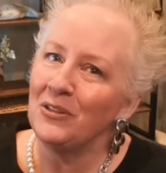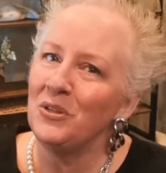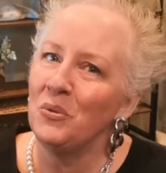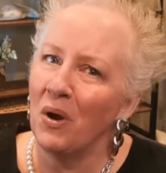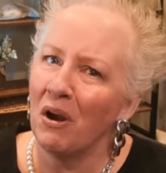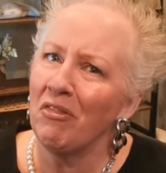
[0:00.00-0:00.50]

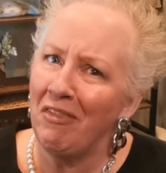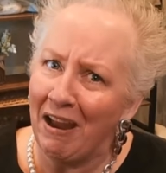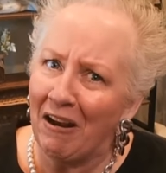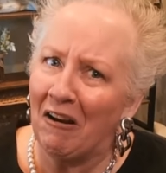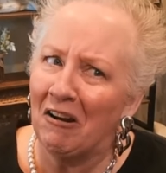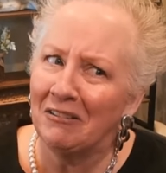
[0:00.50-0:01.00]
you where
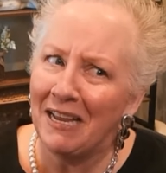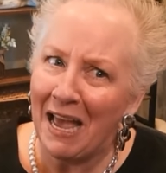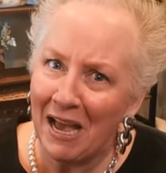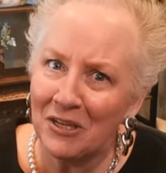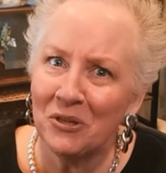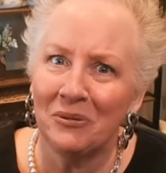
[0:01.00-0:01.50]
there
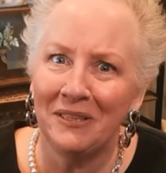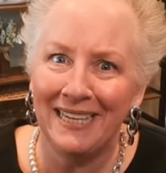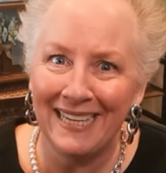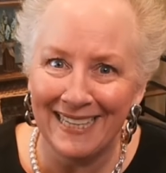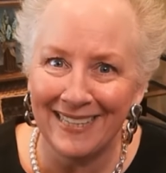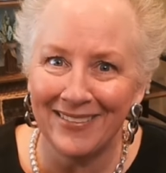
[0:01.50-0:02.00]
actually
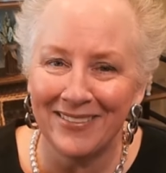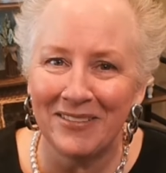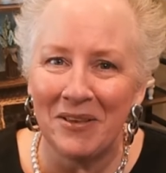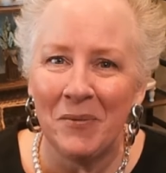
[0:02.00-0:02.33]
is.